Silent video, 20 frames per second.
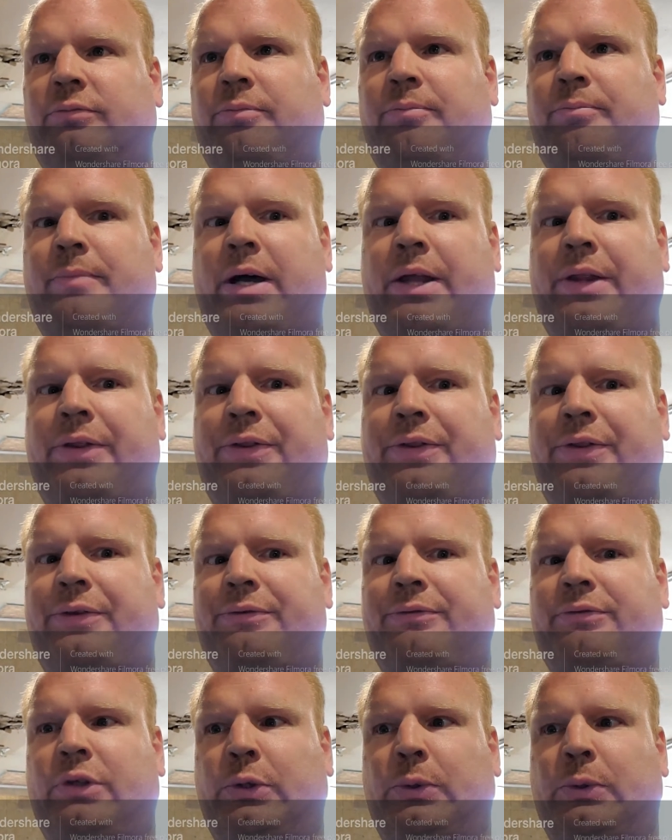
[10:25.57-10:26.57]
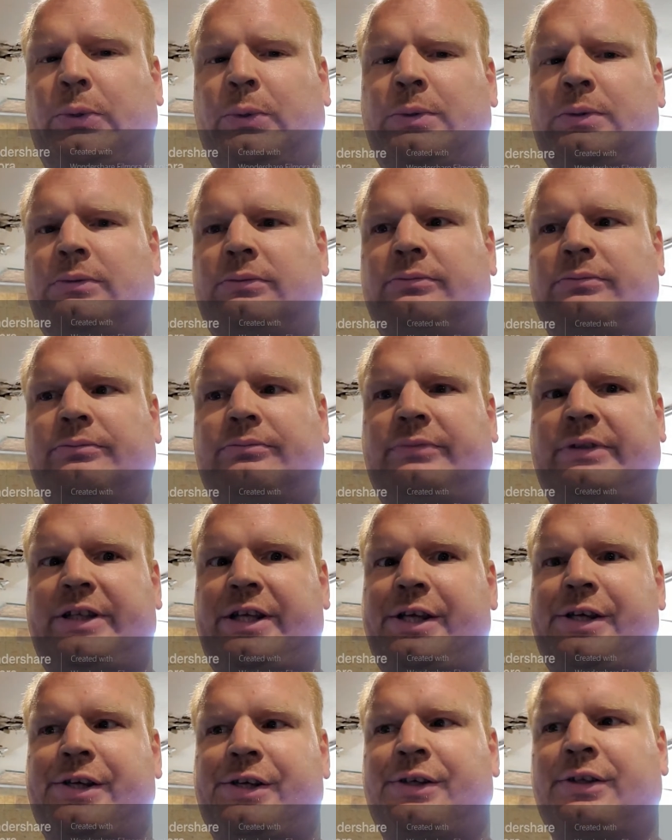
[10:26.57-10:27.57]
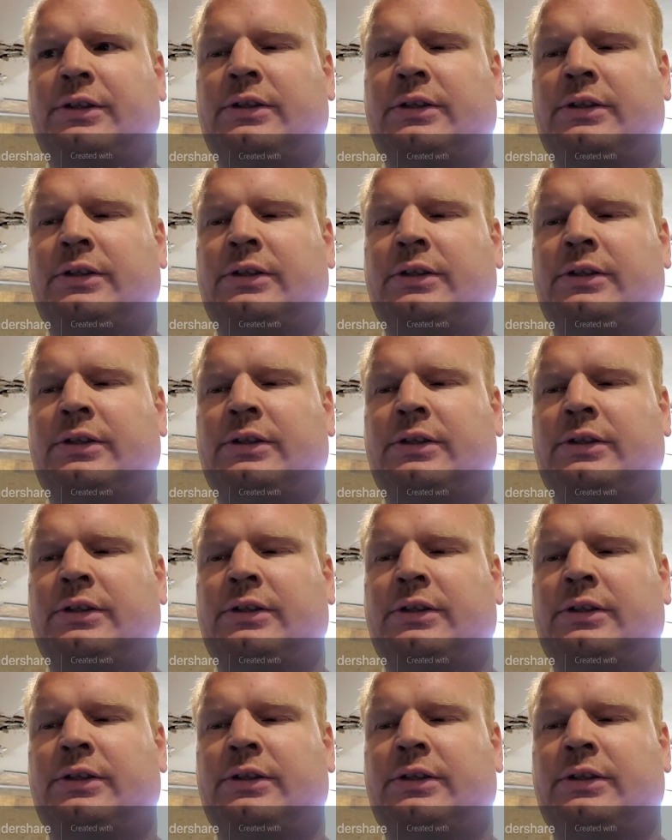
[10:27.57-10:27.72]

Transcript: month, 2 year,